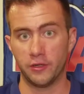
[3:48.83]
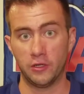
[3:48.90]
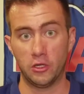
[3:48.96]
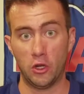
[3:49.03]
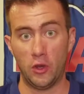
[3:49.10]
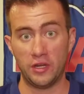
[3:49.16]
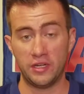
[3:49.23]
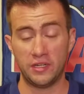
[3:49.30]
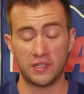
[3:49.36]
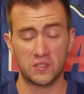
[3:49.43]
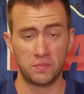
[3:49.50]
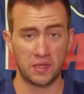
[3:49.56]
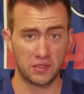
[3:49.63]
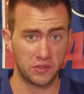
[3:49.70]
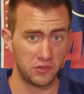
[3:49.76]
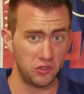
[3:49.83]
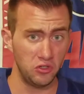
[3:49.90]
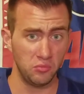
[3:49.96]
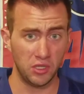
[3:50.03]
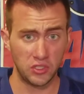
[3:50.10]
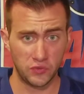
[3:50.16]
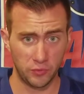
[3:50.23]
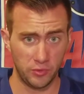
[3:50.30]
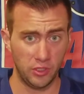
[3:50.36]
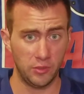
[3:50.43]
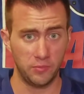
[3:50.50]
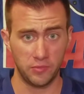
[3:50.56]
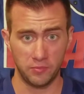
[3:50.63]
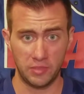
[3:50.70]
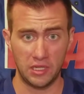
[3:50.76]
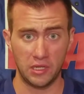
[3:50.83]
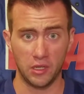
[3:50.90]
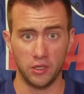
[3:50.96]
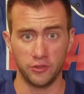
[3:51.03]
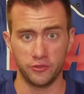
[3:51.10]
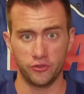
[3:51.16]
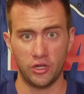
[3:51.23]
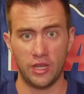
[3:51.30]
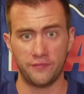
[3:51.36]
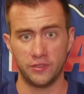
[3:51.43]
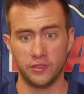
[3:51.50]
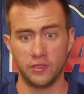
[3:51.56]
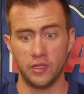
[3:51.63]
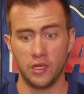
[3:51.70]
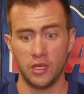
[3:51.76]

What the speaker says: I didn't expect too much from him being undrafted,